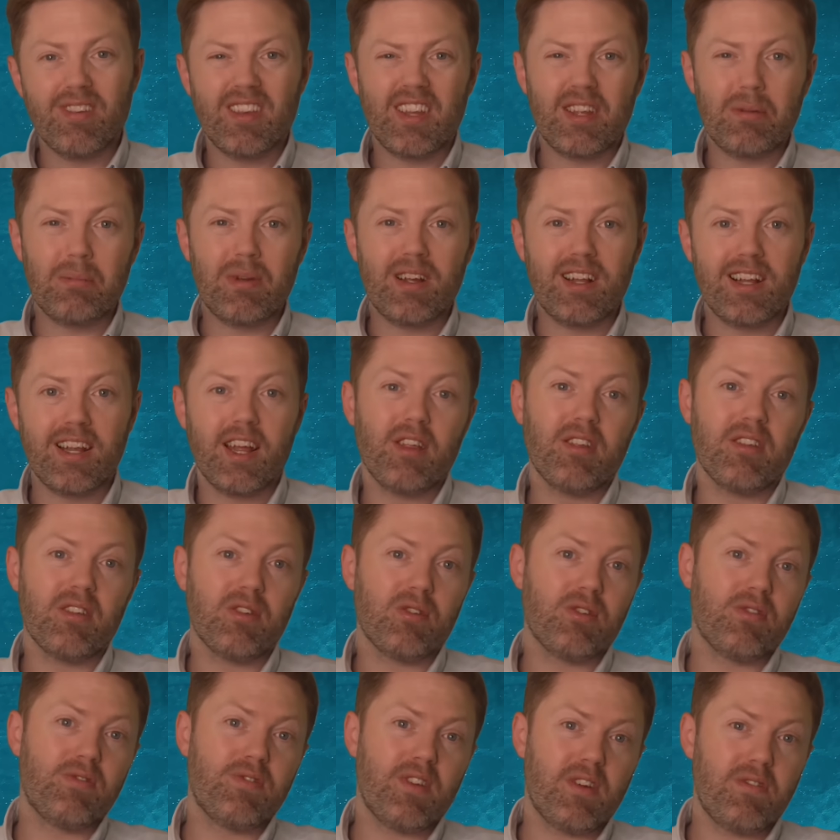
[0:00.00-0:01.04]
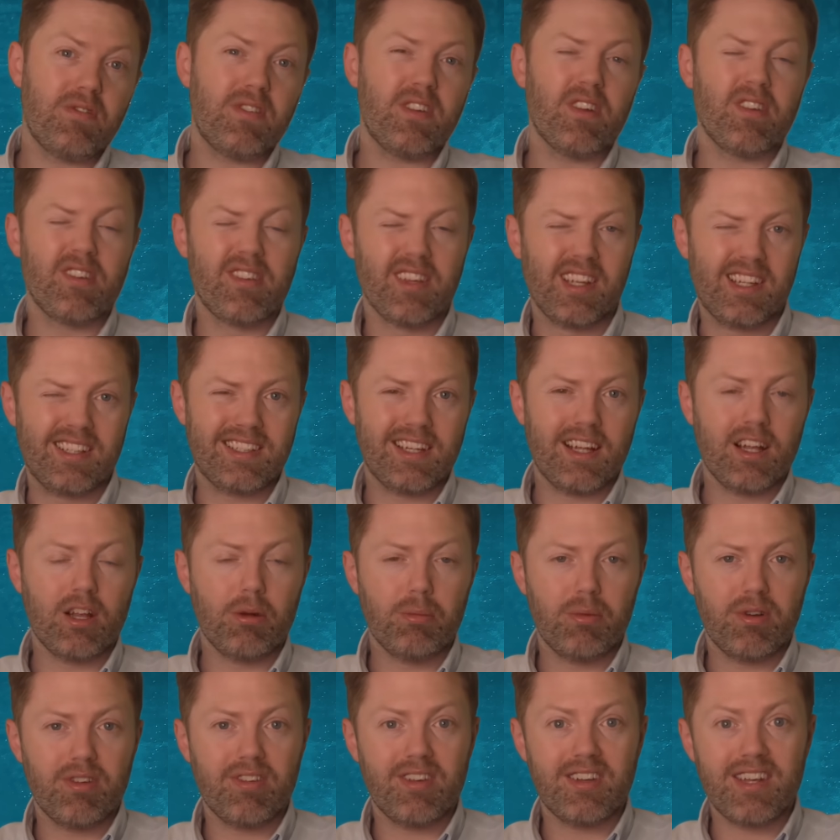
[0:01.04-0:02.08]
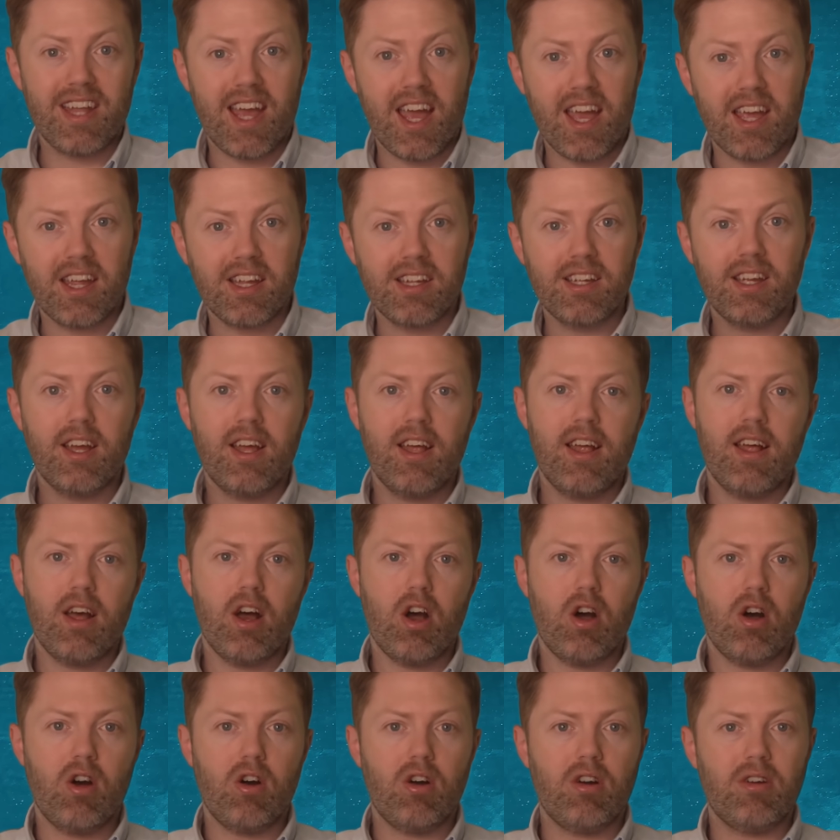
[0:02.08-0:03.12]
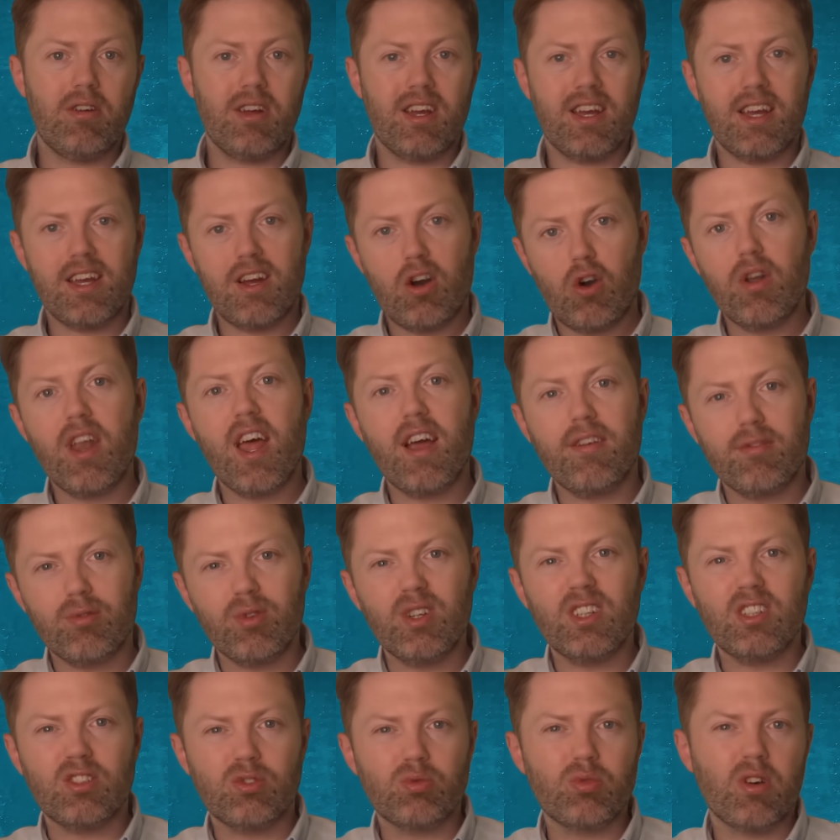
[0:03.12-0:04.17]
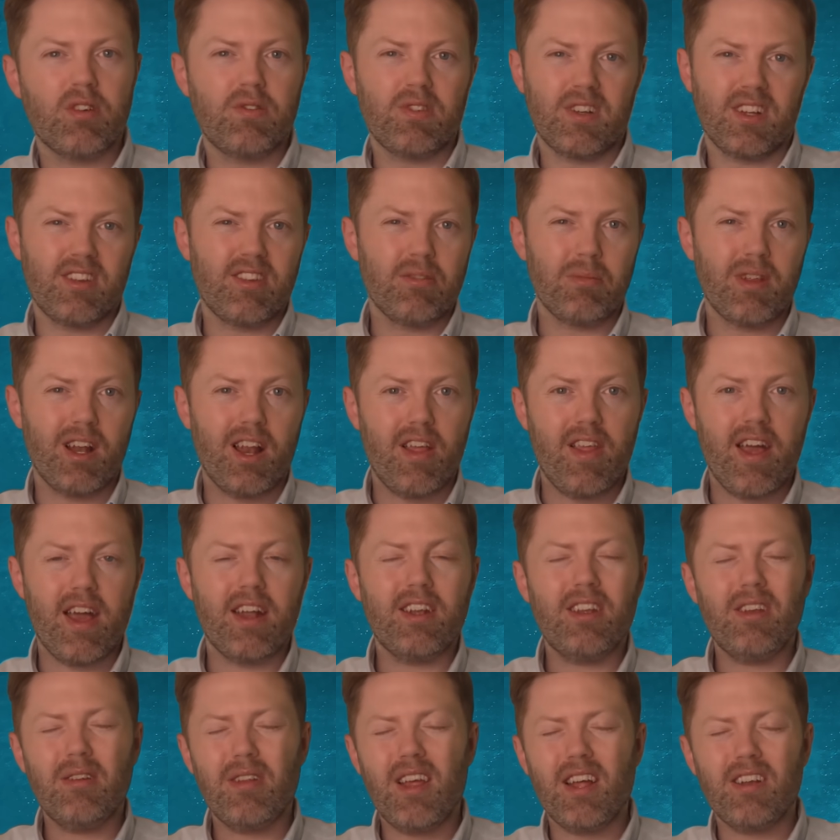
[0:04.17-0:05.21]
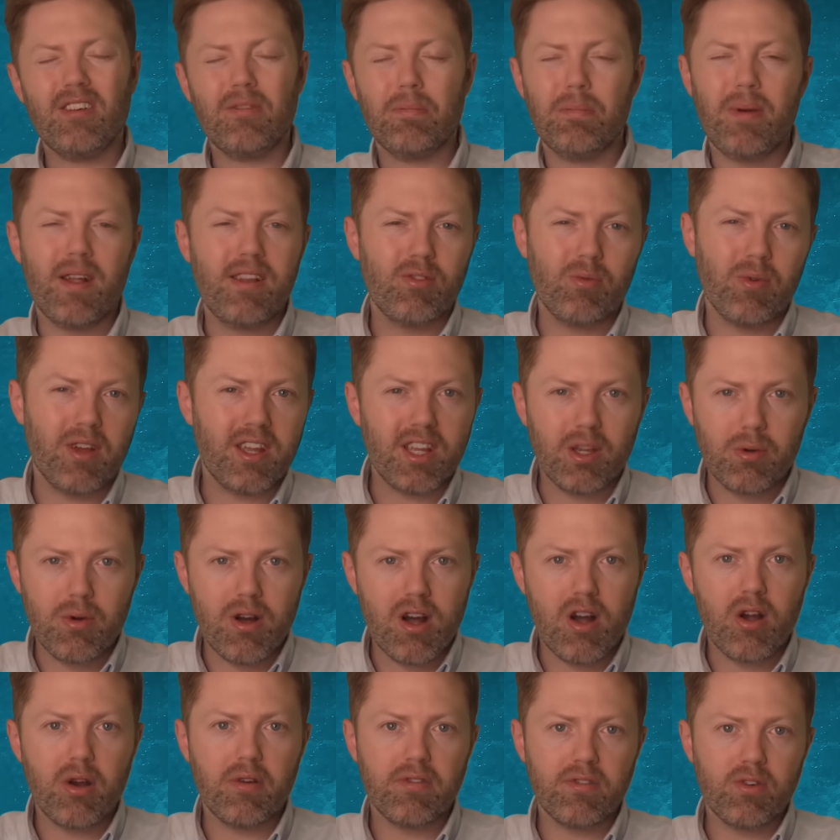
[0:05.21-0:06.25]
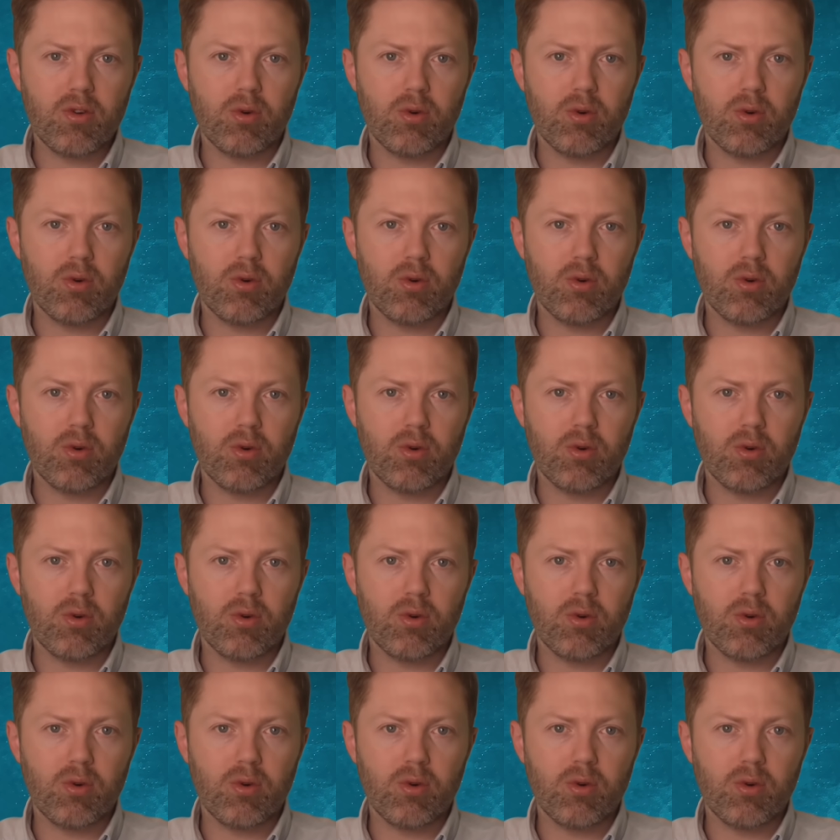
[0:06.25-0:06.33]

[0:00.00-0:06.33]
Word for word: seemingly only do fifty or sixty kilometres a day uh, on average, roughly, something like that. That depends where you are, of